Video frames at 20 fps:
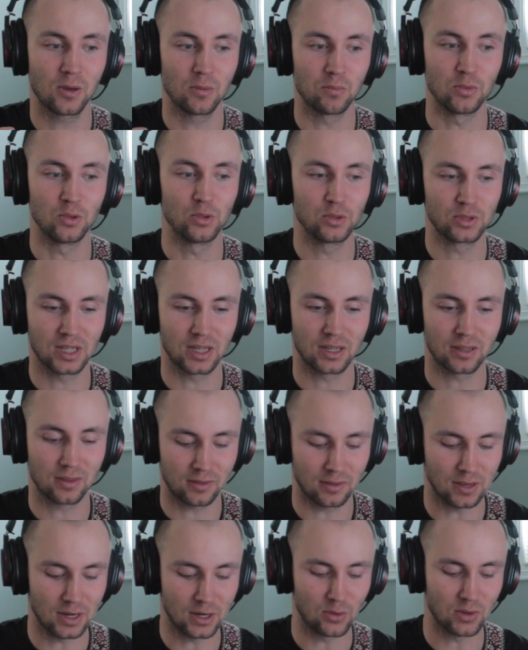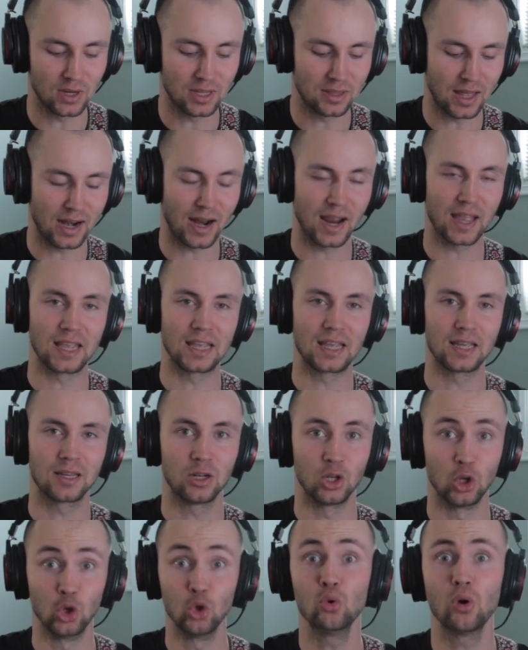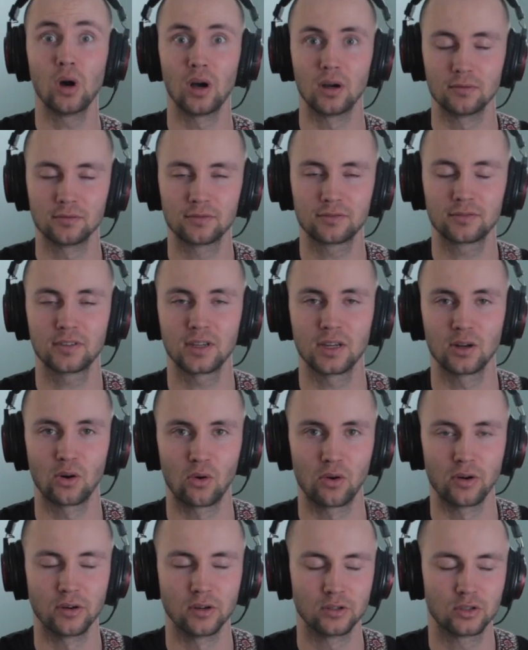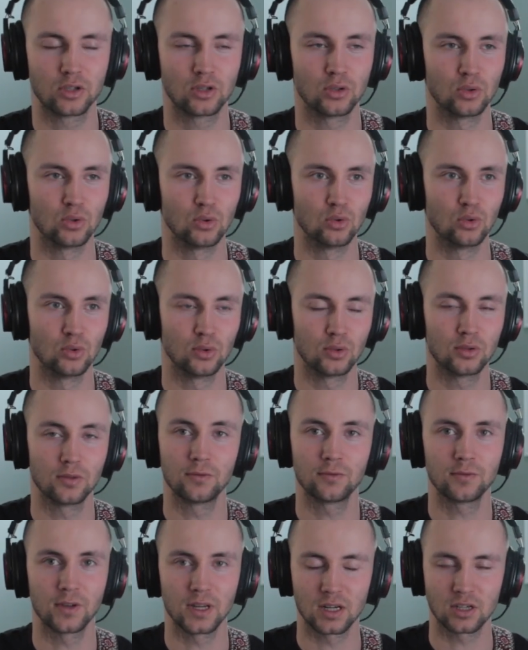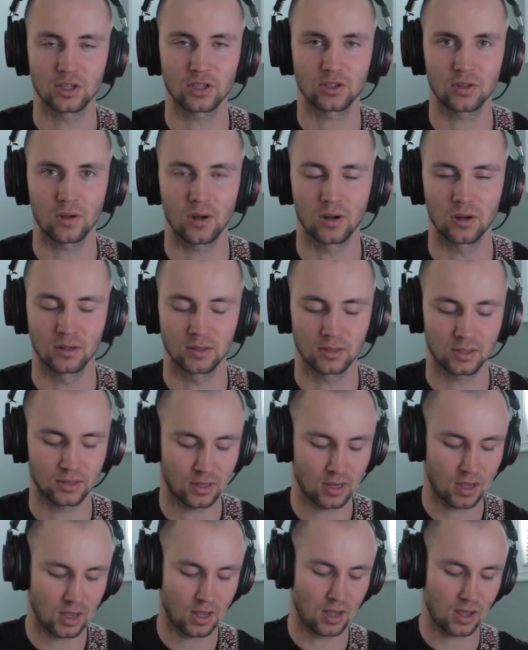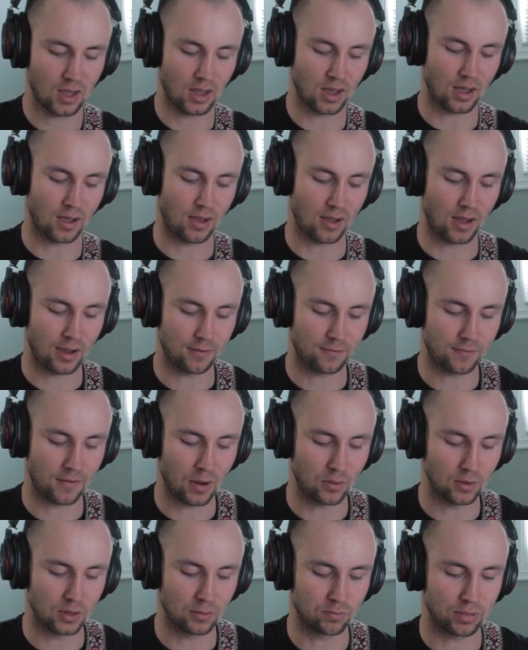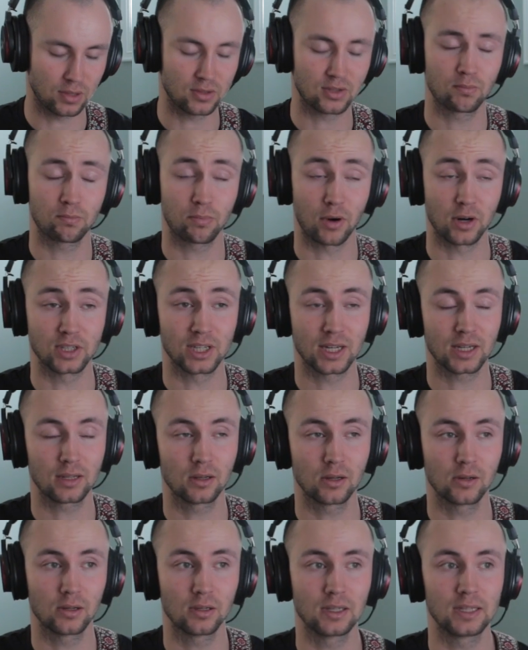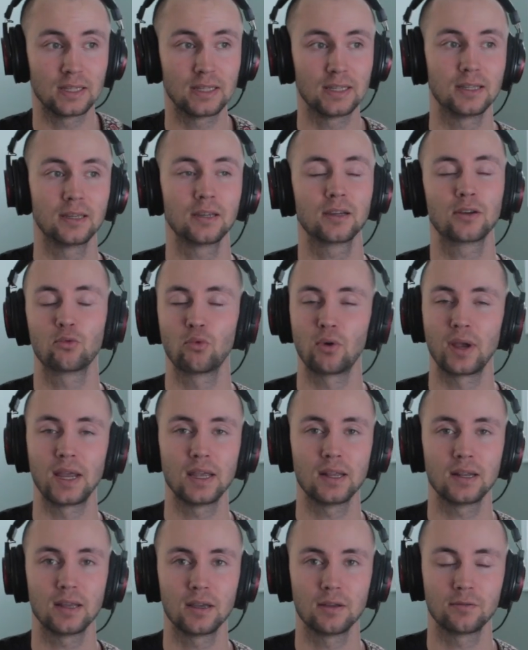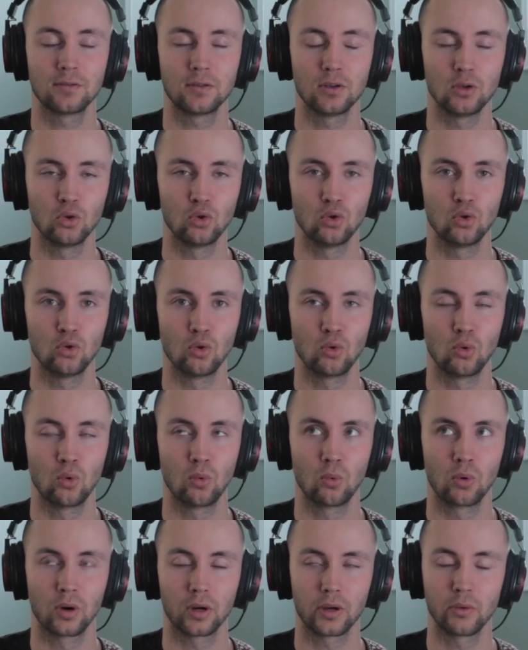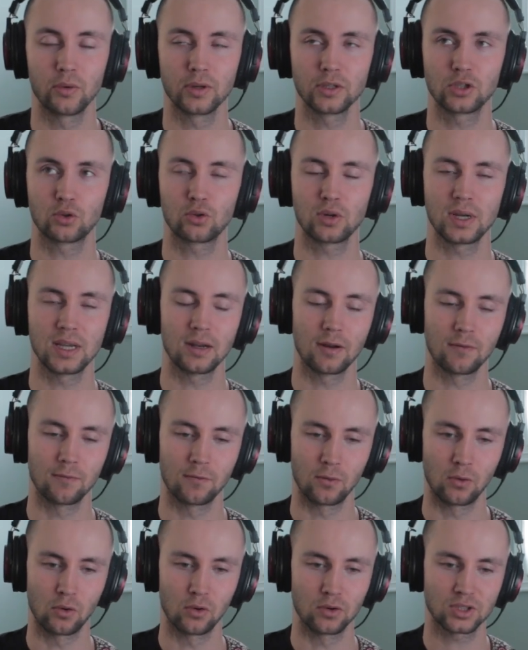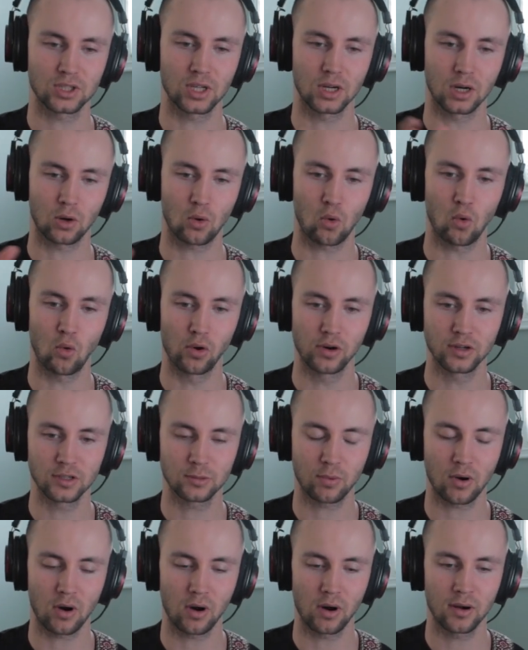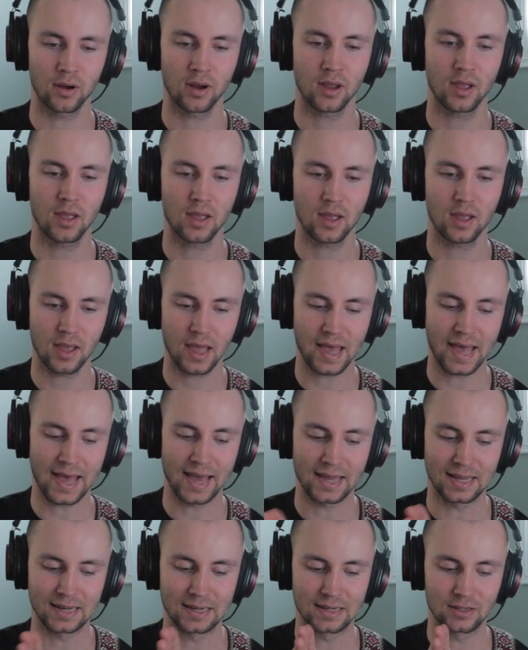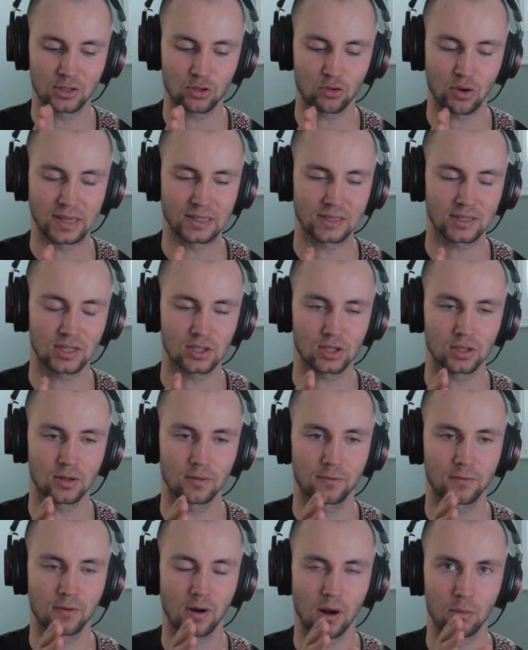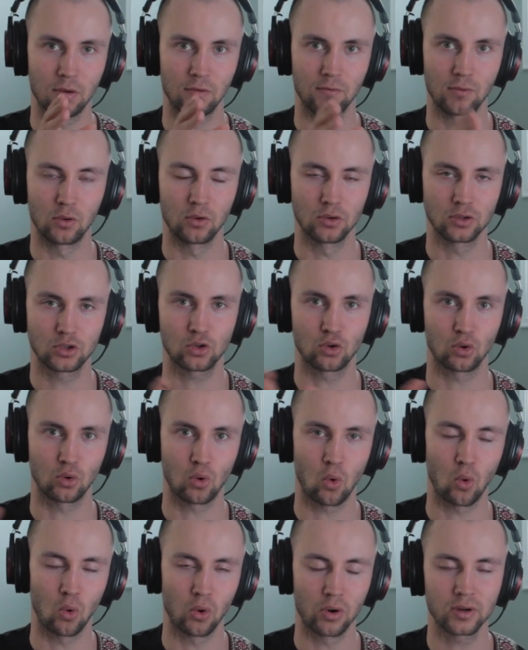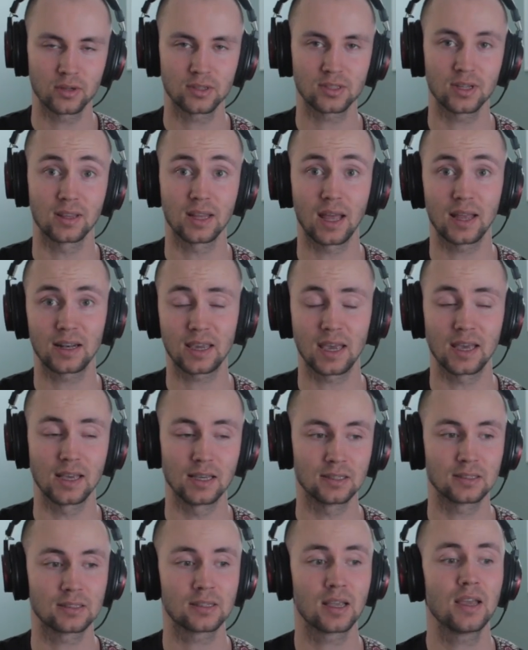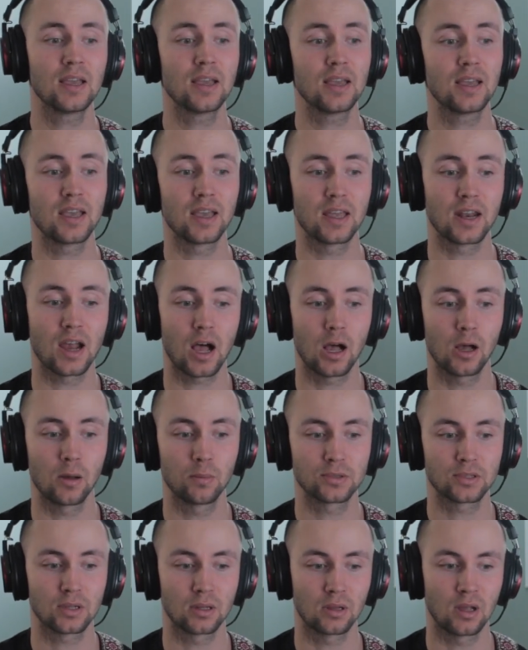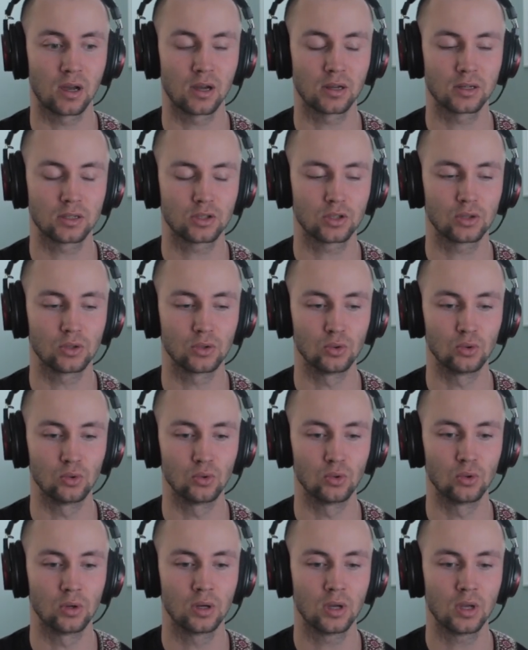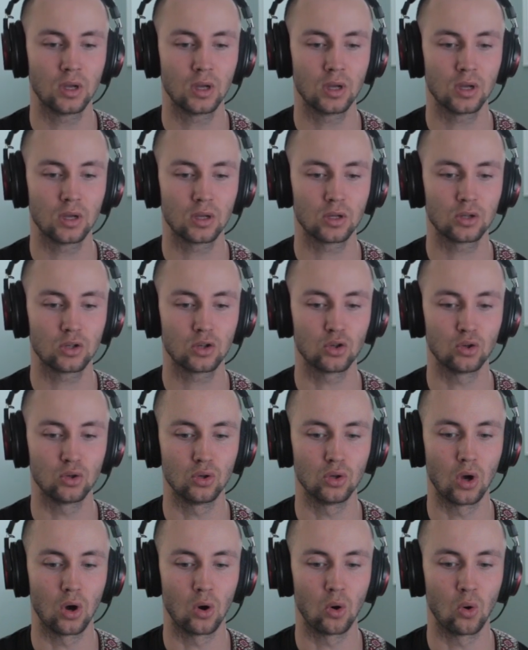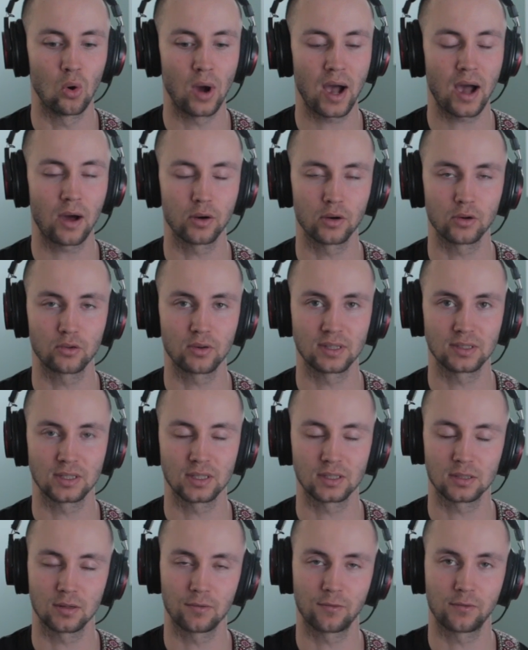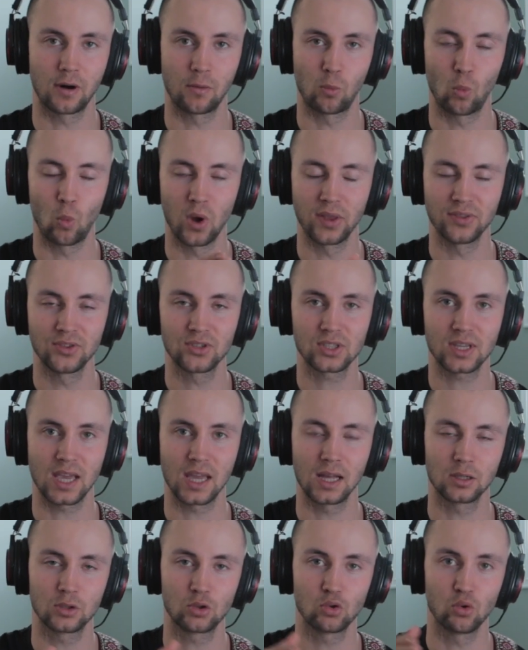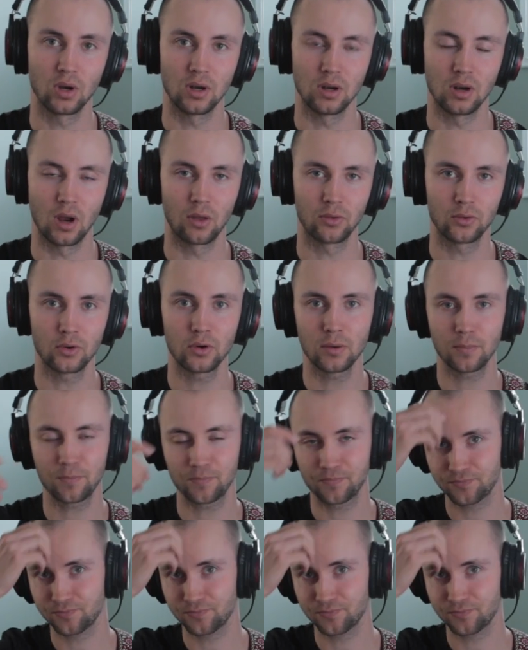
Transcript: music theory that I knew of in order to finish songs. I found it particularly great if you were going to create a verse and a chorus part and transition from a verse to chorus. In that case, it helps a lot to know how to transition from one scale to another